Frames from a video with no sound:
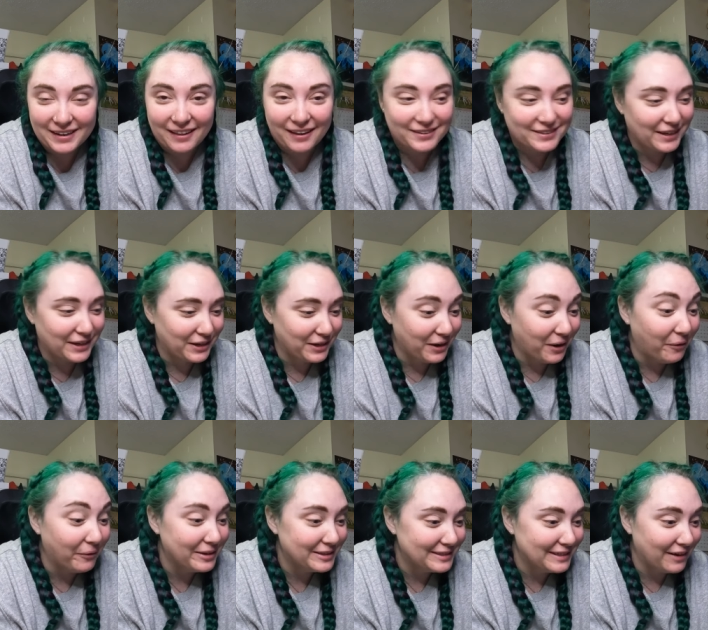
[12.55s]
And I was like,
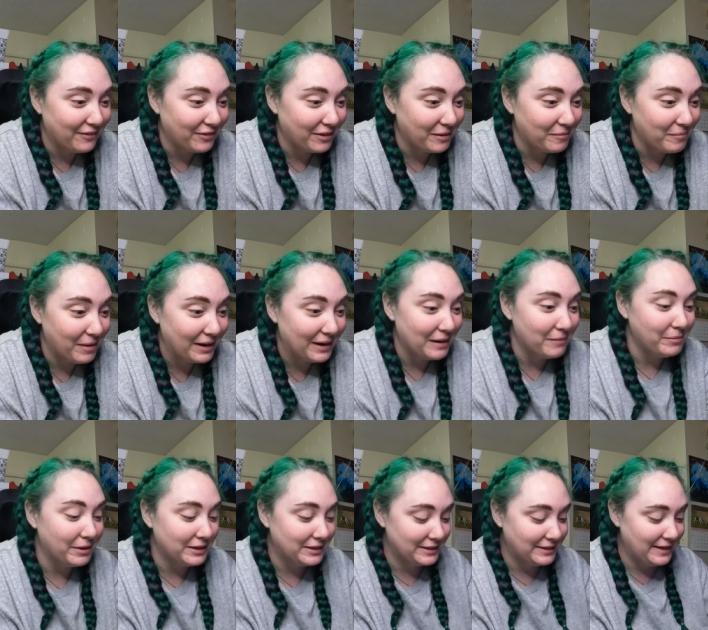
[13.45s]
no, it's definitely Monday.
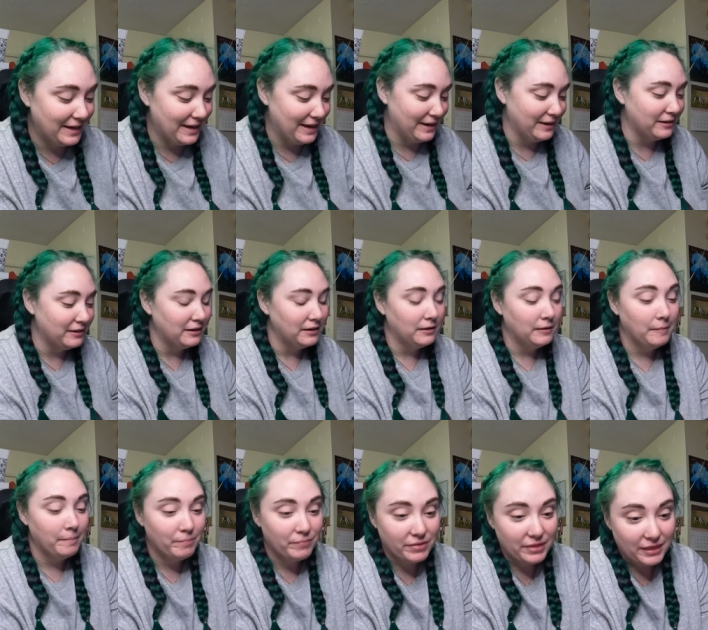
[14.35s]
But today
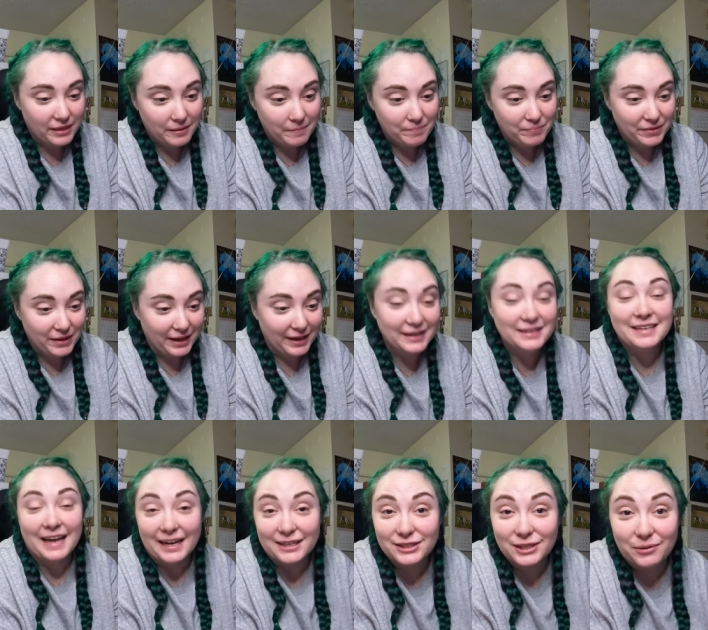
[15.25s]
is
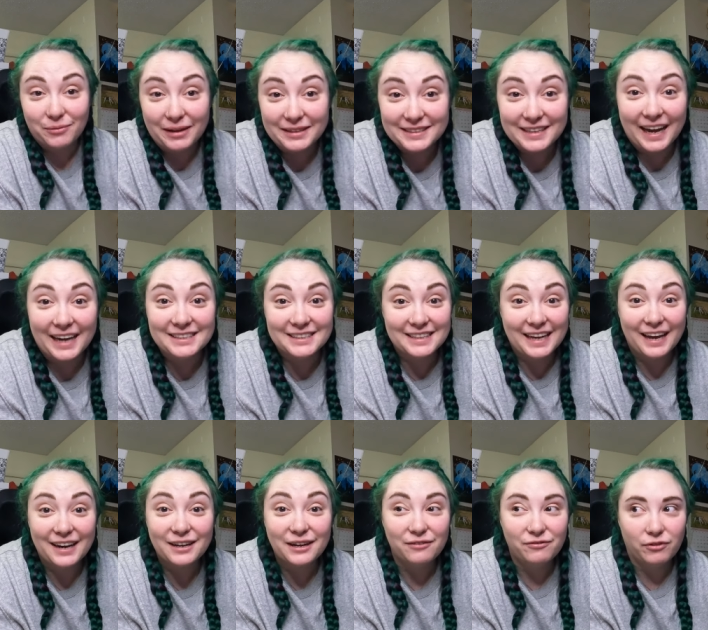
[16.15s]
actually Wednesday. I just
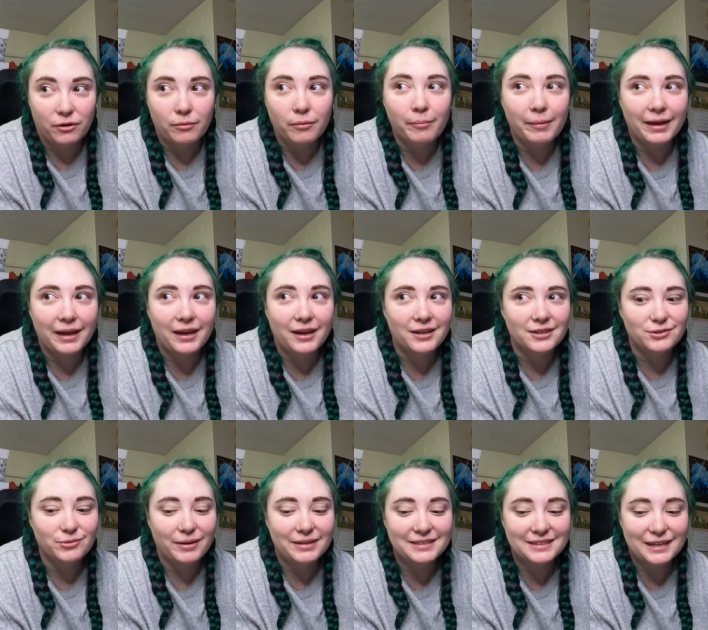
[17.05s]
had to confirm. I'm like, it
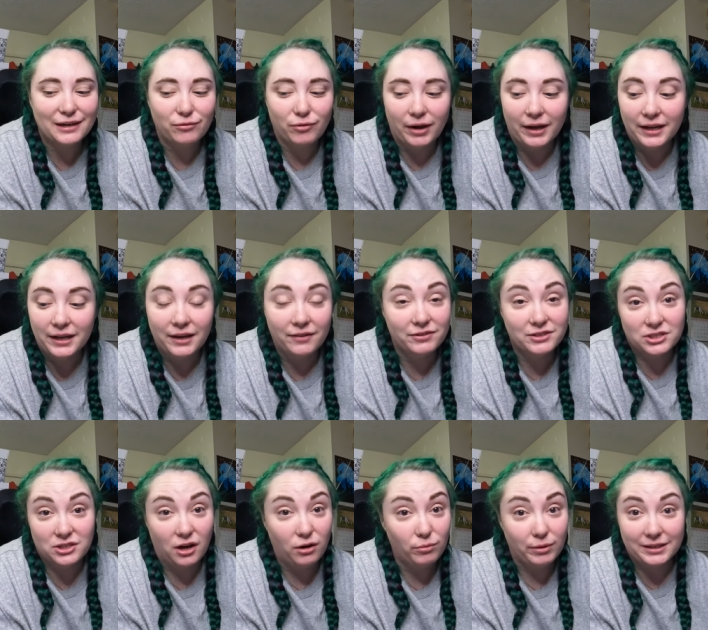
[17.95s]
is Wednesday, right? If it's
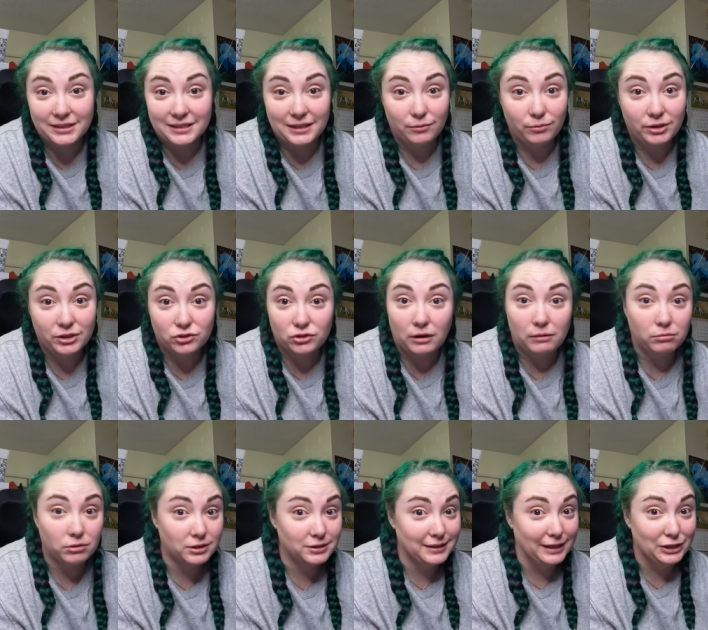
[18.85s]
not Wednesday, we in
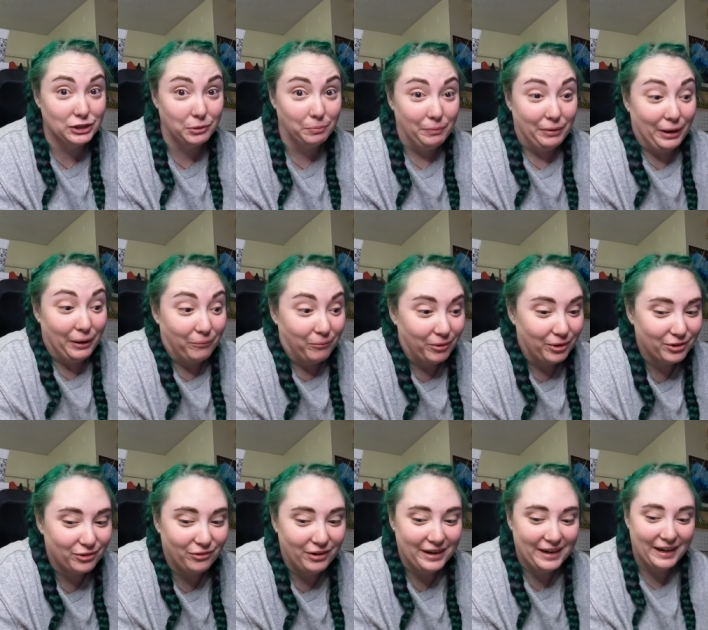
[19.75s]
trouble because I should be at
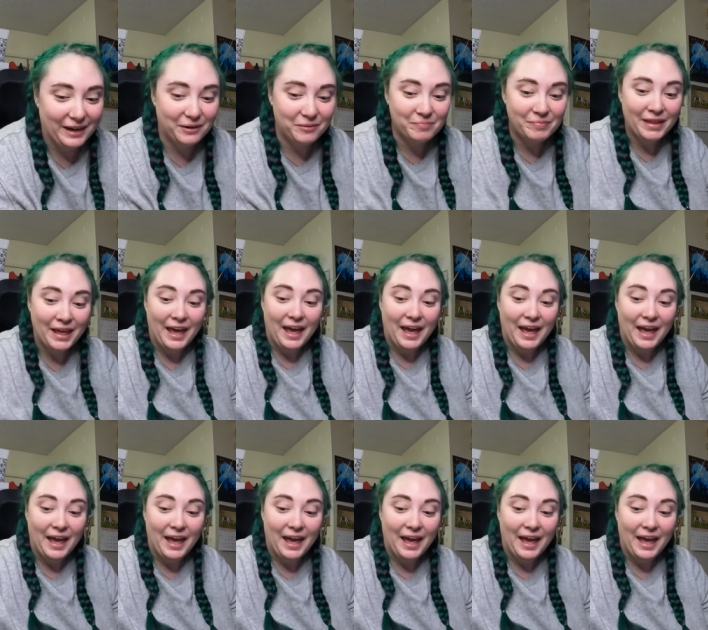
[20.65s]
work right now.